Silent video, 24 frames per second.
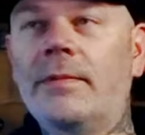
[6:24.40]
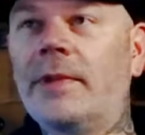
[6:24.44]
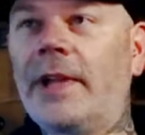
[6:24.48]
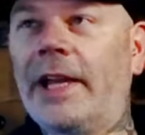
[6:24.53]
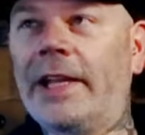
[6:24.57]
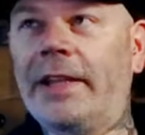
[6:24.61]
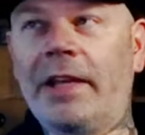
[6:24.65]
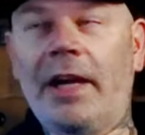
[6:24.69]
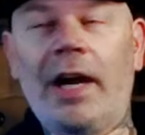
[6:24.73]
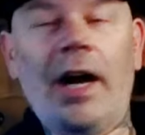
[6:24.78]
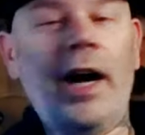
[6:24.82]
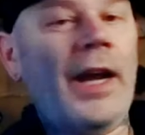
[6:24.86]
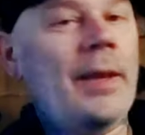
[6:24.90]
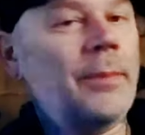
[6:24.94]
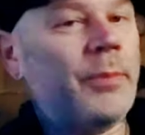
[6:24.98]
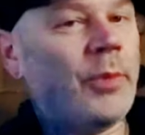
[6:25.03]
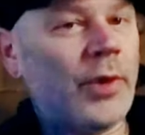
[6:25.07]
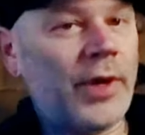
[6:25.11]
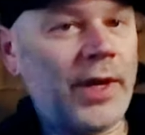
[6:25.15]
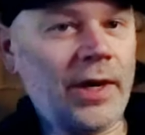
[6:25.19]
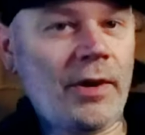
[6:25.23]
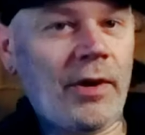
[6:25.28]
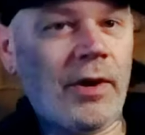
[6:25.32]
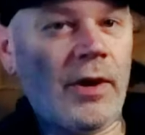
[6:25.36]
like the
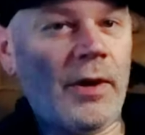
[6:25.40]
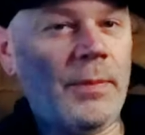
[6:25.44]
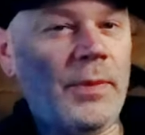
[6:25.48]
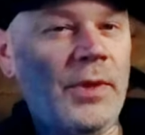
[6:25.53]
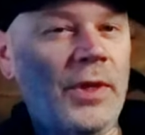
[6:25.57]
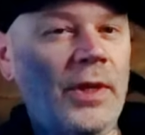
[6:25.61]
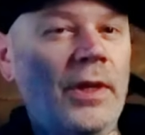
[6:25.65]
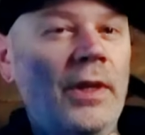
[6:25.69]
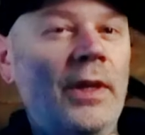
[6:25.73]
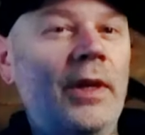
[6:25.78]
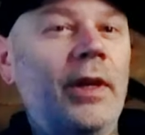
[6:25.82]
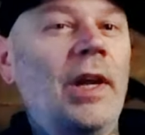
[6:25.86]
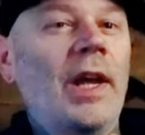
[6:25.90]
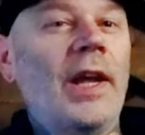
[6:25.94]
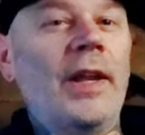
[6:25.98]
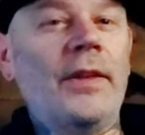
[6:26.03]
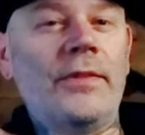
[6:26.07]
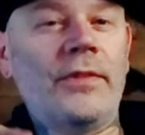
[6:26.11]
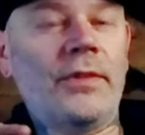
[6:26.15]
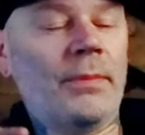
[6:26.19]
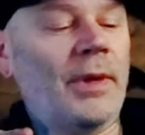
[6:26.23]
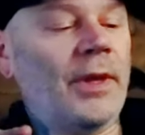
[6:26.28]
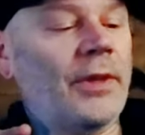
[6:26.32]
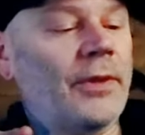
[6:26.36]
Hi-Point carbine and
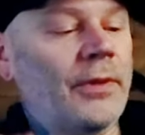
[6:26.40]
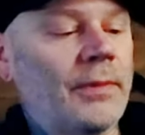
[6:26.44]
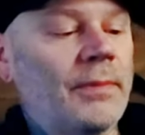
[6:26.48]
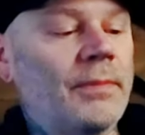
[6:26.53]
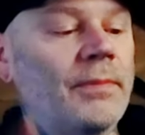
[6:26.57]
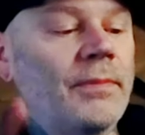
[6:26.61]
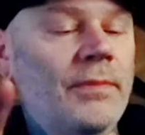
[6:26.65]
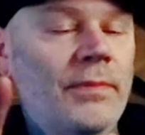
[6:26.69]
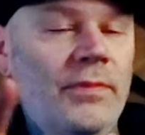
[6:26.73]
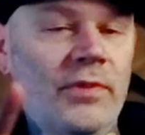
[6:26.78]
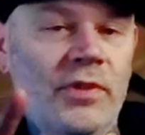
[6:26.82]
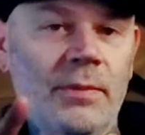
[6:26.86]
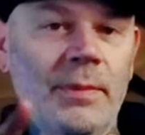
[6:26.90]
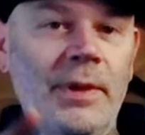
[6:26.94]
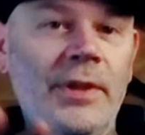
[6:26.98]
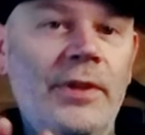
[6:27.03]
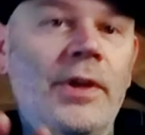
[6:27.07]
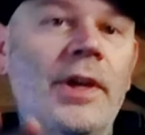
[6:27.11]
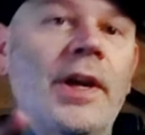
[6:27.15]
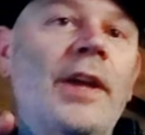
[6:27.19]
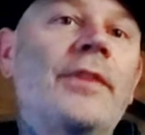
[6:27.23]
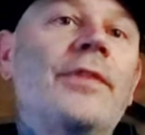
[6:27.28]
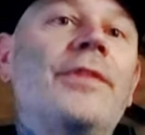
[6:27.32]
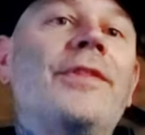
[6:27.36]
some other some other
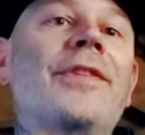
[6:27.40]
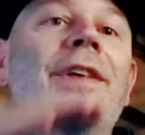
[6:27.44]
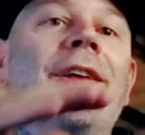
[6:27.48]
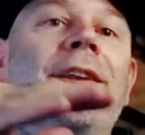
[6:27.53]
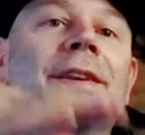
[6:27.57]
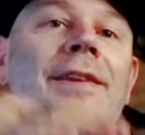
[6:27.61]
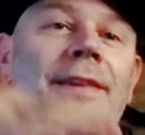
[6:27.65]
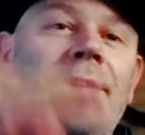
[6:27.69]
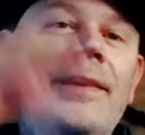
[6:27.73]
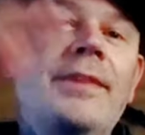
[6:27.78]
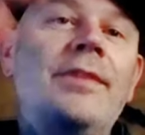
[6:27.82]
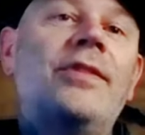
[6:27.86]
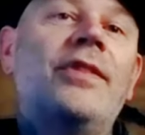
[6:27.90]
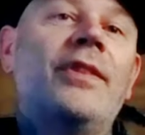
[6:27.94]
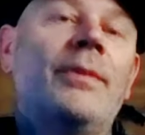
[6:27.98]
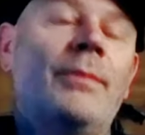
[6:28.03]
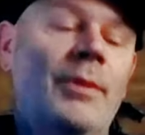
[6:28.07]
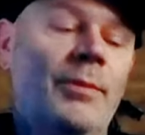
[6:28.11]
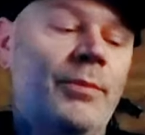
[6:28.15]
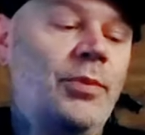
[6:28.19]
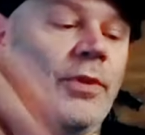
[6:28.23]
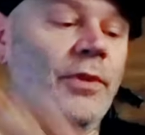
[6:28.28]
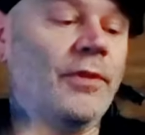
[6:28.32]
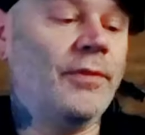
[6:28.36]
guns that need some
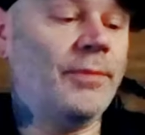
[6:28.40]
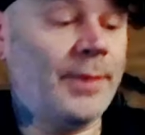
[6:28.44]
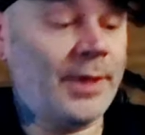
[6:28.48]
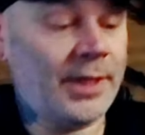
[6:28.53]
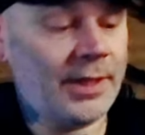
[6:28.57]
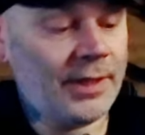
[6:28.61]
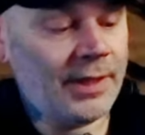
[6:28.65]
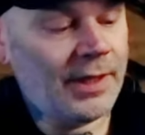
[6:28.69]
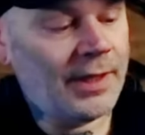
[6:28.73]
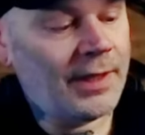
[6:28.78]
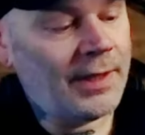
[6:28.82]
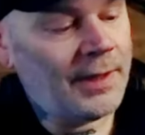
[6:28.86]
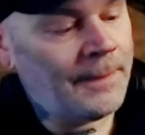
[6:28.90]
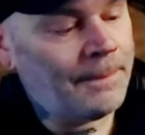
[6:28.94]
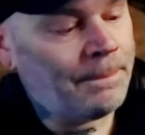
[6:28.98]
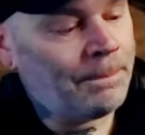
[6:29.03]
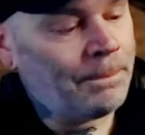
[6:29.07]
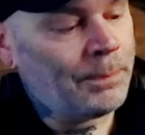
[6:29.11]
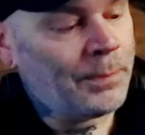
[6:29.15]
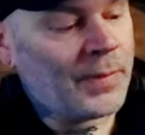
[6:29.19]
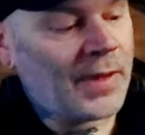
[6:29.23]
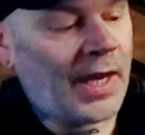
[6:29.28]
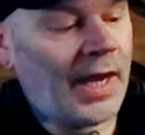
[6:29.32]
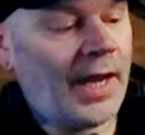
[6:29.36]
improvement.
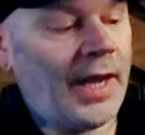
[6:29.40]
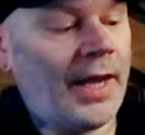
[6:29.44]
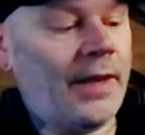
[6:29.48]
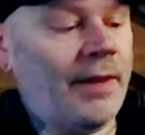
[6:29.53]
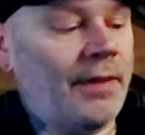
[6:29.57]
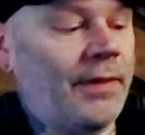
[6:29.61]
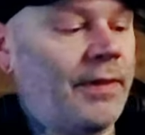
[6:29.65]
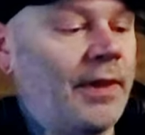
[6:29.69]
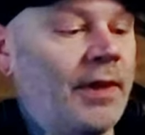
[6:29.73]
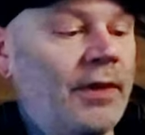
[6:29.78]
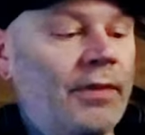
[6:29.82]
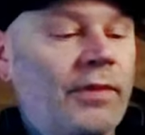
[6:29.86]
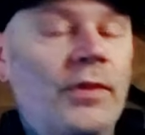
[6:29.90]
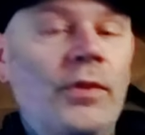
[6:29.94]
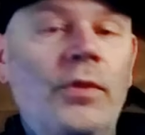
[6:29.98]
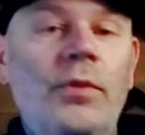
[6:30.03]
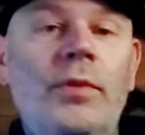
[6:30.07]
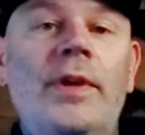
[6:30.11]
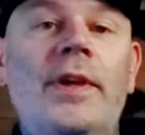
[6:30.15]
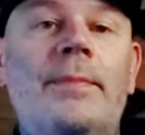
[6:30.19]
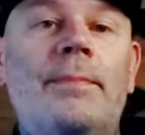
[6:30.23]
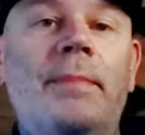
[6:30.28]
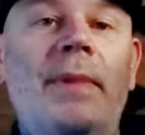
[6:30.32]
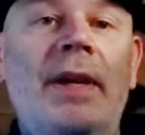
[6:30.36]
And this
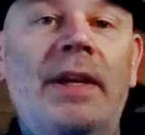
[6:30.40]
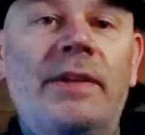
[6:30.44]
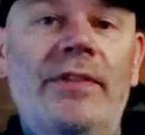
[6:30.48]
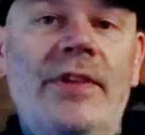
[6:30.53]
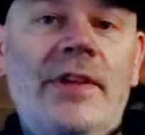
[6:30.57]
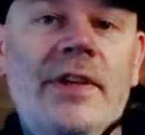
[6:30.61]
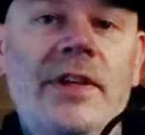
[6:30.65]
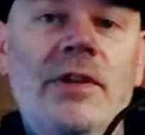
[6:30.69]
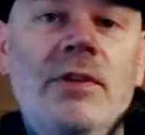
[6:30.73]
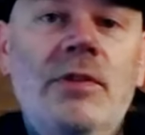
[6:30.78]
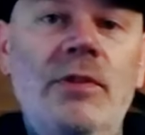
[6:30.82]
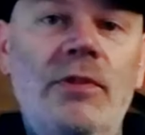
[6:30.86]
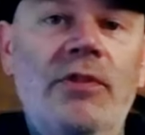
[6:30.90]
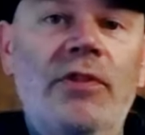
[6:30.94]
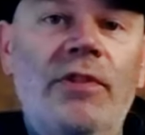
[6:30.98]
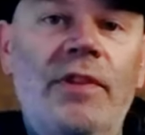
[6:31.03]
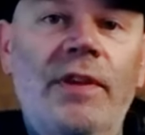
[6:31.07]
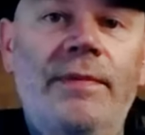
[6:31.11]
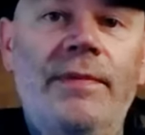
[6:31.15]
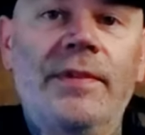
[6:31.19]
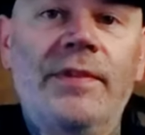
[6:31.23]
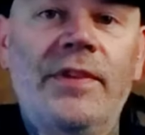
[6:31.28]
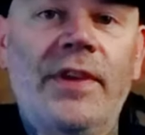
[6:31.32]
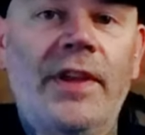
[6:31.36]
grip makes a huge
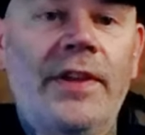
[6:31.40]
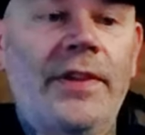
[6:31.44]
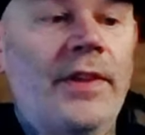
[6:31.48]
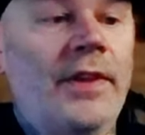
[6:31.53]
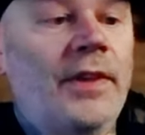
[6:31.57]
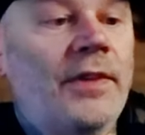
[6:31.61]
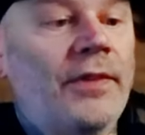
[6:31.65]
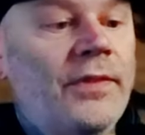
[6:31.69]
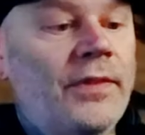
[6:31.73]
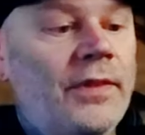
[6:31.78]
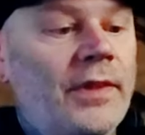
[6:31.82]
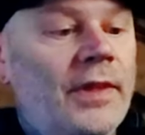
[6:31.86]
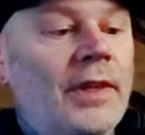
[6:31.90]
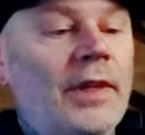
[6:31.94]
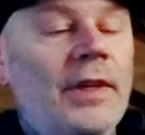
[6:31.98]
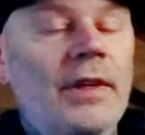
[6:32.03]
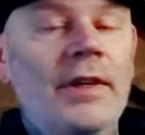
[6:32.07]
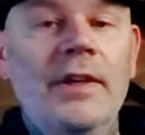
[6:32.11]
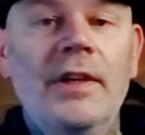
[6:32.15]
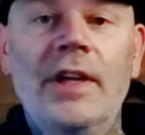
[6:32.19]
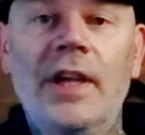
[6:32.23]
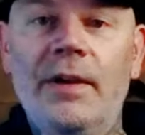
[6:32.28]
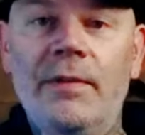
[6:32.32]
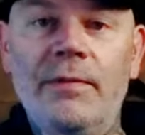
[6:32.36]
difference on this.
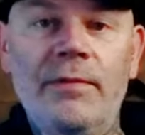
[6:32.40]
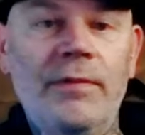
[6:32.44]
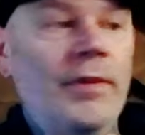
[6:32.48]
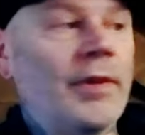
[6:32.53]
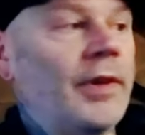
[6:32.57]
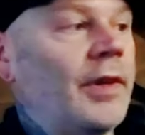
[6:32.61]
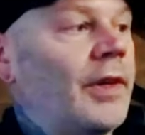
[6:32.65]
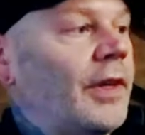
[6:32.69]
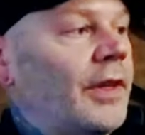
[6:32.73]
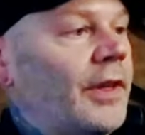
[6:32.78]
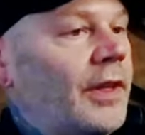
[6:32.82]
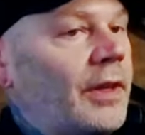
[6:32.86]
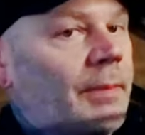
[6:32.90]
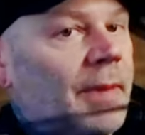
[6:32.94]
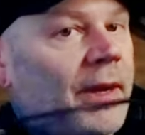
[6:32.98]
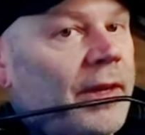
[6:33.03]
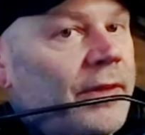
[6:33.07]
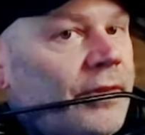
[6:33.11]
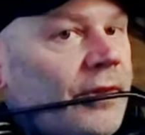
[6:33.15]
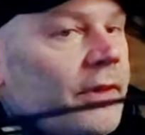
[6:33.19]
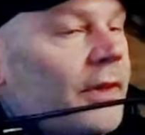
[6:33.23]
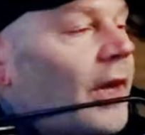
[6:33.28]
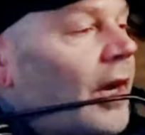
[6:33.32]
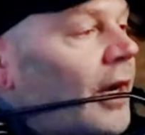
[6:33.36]
It really
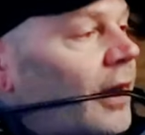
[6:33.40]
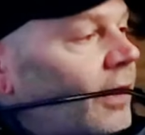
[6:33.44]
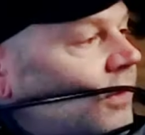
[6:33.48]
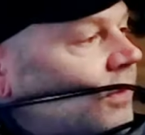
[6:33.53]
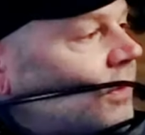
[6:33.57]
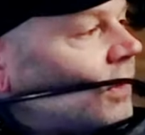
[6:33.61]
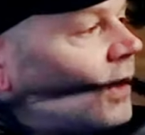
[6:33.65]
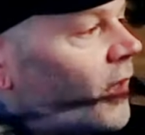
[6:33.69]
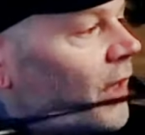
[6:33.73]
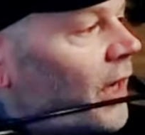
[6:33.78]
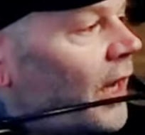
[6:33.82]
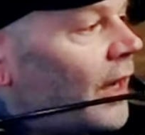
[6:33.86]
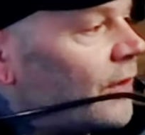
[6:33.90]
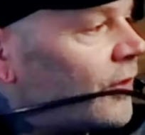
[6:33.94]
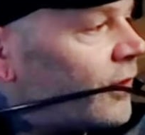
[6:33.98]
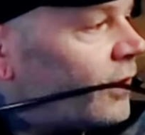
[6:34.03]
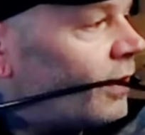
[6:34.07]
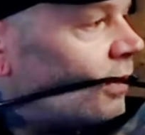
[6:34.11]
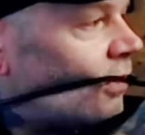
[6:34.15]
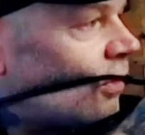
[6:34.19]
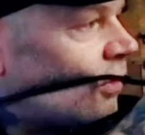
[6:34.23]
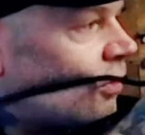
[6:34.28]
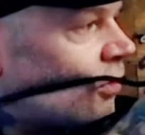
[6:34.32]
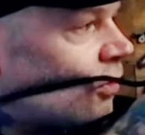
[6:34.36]
makes it nice. It has
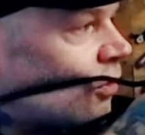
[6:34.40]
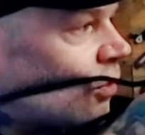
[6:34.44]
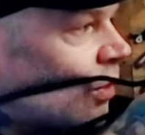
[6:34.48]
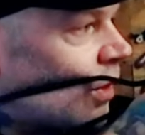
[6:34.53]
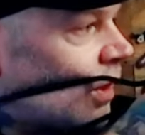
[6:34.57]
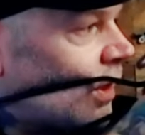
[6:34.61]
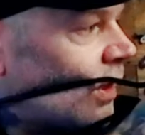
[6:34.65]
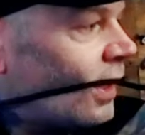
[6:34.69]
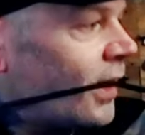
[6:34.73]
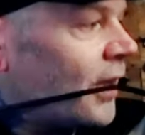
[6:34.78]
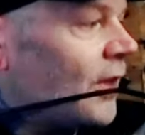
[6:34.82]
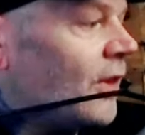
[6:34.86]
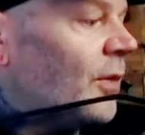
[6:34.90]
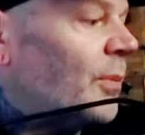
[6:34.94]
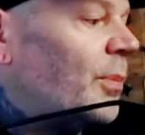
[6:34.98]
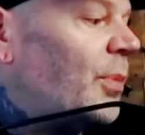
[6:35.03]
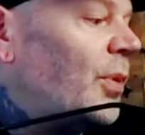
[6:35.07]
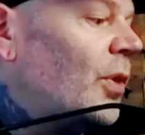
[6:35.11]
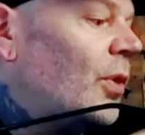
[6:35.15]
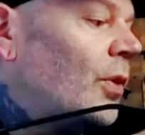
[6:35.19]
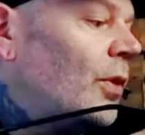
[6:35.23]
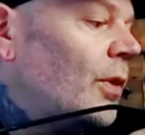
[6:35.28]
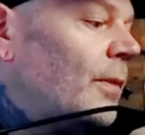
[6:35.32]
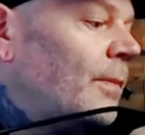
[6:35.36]
such a short length of
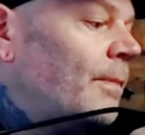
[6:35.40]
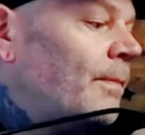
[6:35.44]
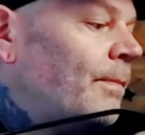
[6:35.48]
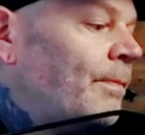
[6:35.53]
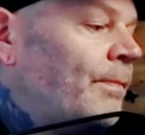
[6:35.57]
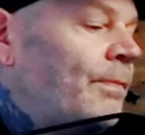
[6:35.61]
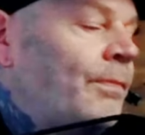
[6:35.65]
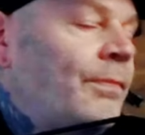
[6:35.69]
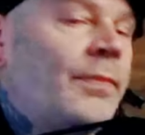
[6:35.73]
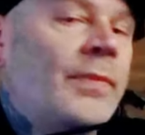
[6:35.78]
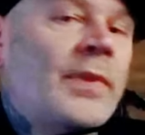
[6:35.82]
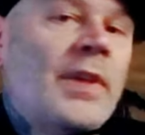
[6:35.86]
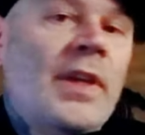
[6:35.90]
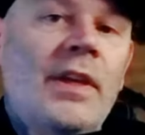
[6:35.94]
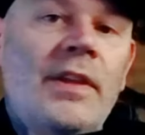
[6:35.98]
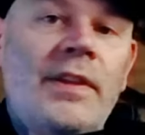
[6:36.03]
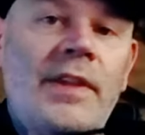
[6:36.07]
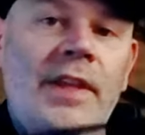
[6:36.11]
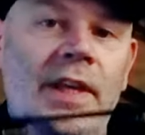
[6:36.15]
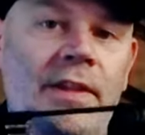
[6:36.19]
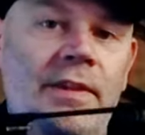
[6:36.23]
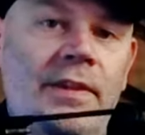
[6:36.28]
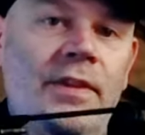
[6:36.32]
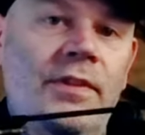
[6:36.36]
pull
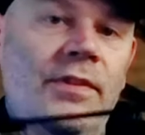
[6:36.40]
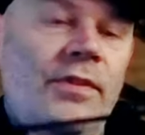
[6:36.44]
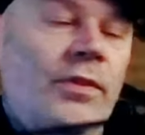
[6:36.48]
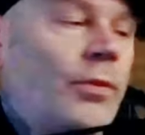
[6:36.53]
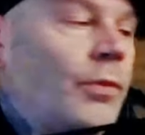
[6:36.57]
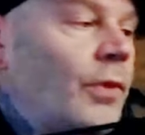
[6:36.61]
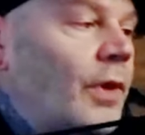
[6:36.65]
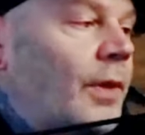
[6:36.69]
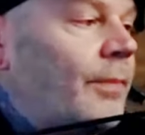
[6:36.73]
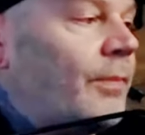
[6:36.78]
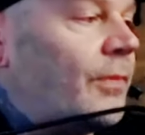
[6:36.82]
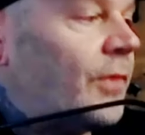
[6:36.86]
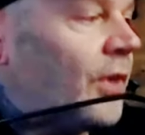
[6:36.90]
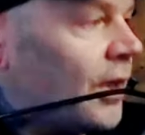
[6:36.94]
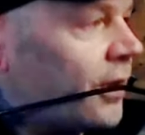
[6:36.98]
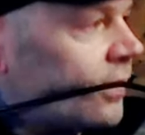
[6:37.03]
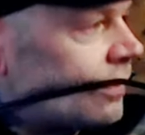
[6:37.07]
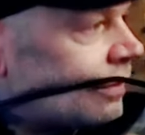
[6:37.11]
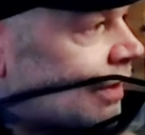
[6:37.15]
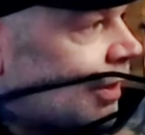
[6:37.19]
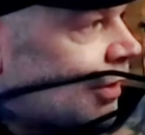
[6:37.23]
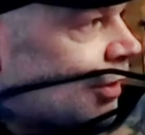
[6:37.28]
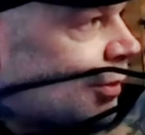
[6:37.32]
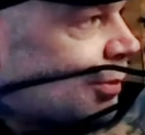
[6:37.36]
that this grip
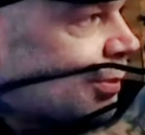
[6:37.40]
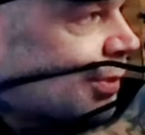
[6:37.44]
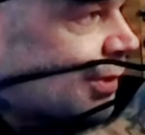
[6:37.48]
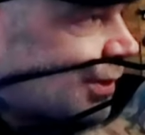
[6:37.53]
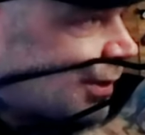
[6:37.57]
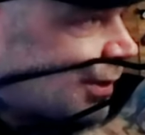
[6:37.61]
does help